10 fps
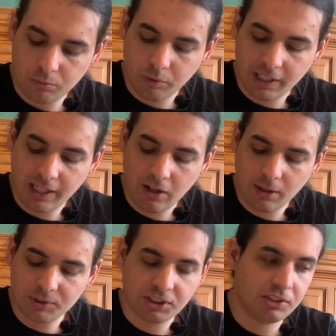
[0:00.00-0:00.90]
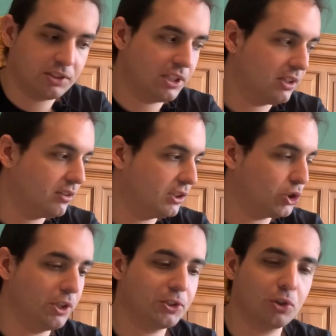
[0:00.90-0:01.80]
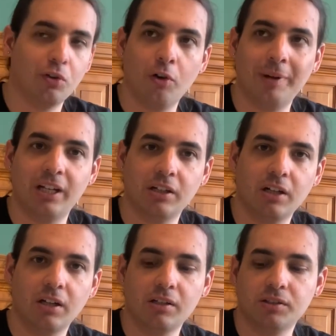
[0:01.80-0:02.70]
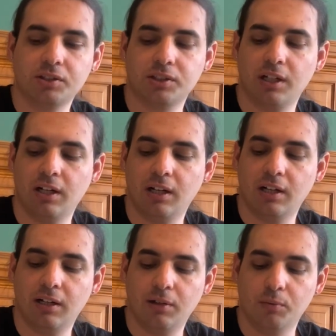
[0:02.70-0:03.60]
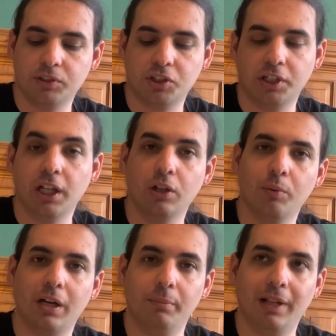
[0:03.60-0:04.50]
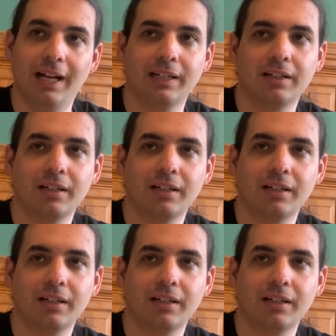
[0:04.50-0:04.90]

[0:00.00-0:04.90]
Right now I'm just using the traditional Romanian colors, which are yellow, red, and black.